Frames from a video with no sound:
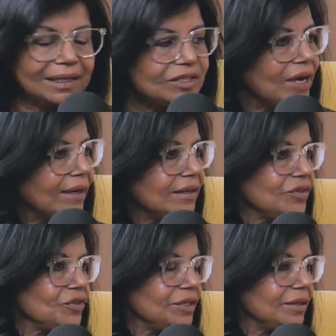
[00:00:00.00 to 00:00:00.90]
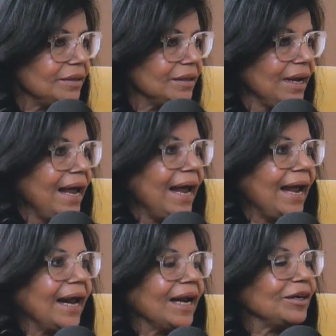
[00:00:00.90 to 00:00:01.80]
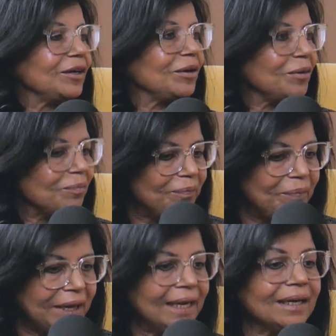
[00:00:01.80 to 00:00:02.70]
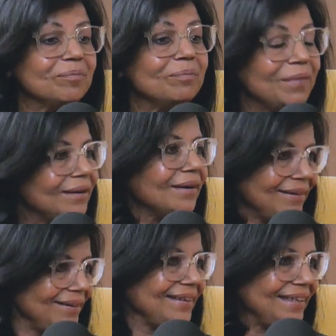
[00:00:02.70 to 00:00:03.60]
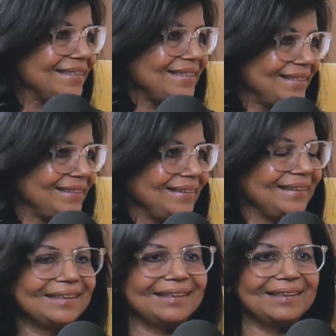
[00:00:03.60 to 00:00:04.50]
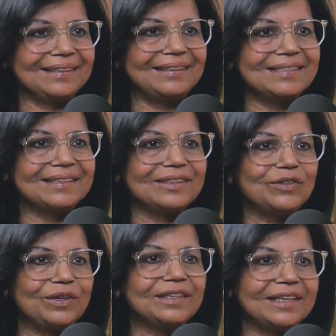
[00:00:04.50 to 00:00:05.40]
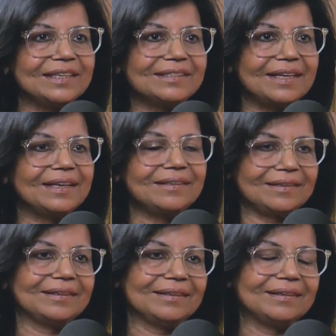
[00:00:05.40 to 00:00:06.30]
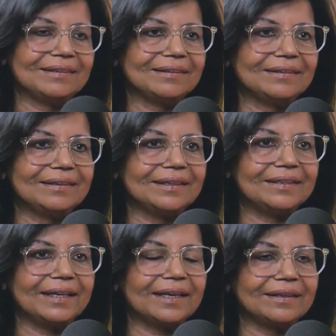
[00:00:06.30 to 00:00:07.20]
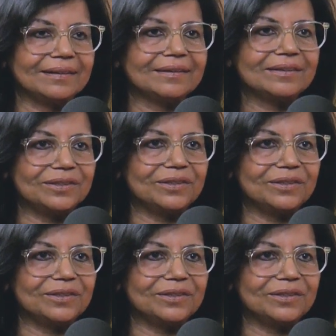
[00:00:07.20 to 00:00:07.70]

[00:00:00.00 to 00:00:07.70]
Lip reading: being a challenger, and being a mirror these are the 3 things that they can